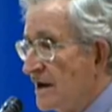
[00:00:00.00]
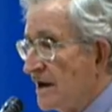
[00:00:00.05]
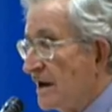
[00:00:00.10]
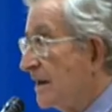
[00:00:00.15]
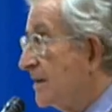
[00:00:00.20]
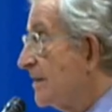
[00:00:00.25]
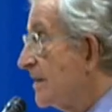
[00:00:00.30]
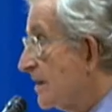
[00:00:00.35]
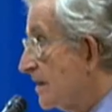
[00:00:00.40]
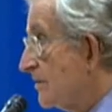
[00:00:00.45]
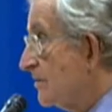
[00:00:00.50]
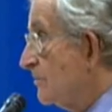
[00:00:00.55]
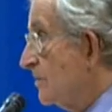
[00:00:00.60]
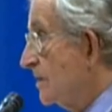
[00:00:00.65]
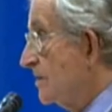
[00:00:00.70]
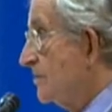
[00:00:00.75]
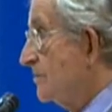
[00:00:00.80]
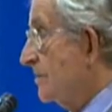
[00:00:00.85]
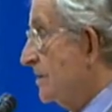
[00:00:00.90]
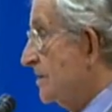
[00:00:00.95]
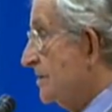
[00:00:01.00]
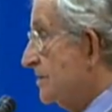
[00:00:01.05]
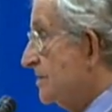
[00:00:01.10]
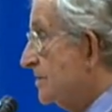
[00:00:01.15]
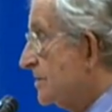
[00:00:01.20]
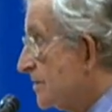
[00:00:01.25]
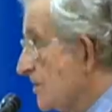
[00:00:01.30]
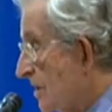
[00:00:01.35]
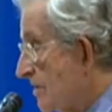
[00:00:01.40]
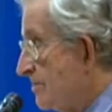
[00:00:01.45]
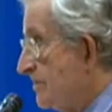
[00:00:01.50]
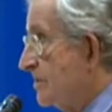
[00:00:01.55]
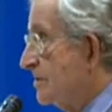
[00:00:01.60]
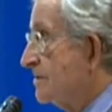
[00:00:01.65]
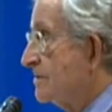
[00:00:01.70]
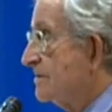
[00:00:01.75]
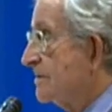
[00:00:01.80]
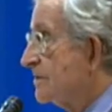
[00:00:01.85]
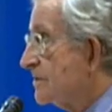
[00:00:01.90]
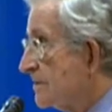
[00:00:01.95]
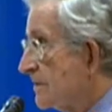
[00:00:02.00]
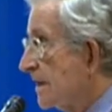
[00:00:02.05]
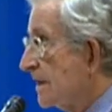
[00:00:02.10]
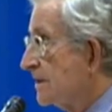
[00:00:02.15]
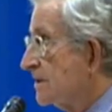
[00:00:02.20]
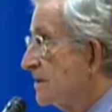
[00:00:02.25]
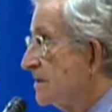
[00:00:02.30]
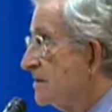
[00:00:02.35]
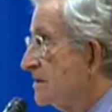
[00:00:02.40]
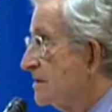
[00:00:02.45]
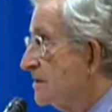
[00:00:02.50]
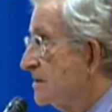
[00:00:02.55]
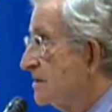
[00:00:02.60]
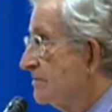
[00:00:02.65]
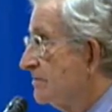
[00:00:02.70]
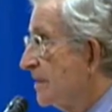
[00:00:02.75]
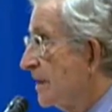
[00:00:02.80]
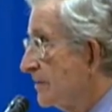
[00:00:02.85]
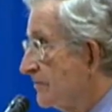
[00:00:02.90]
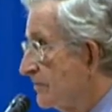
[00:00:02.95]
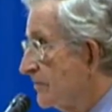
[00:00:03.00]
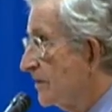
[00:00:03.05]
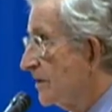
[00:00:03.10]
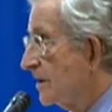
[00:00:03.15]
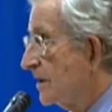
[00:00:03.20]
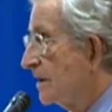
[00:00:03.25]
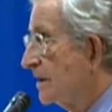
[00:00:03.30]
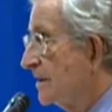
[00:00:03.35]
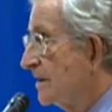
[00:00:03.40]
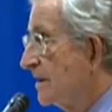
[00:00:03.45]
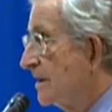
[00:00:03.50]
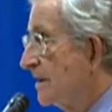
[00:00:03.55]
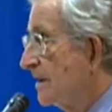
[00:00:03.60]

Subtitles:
And they're the ones with the sharpest restrictions by far.